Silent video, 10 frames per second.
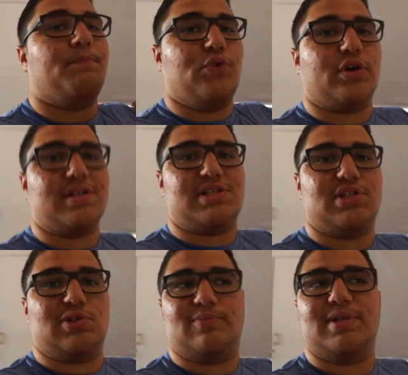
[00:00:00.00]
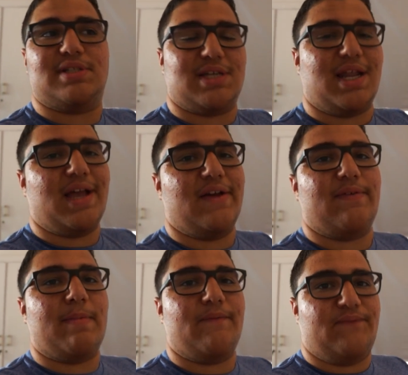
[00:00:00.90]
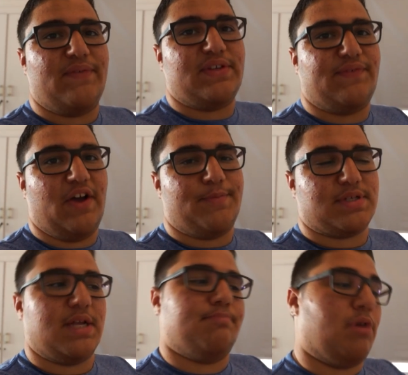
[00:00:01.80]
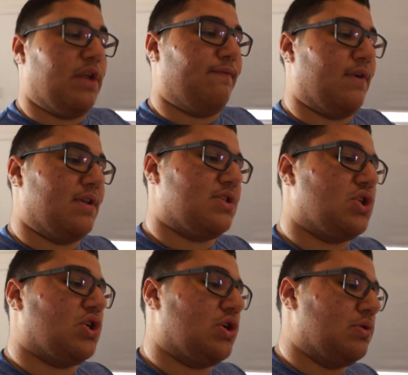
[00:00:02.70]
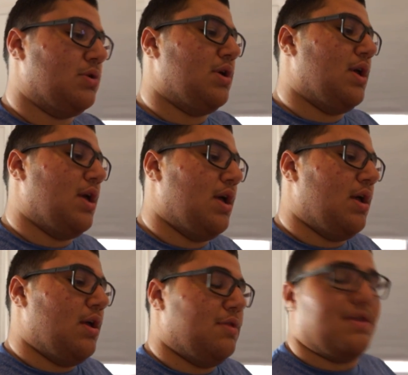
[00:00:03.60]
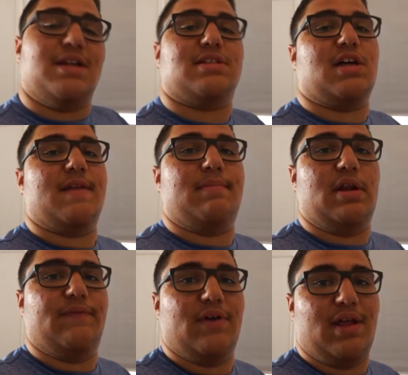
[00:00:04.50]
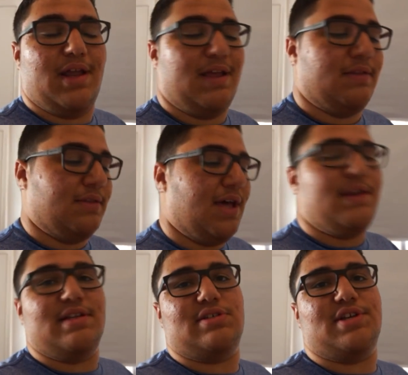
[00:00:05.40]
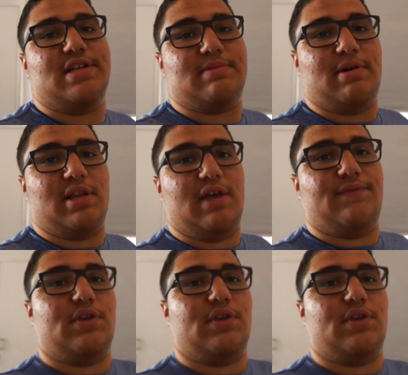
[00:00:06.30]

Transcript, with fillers: you're considered obese. And I have about 55% body fat, so that is a lot of body fat, and that needs to change in my life.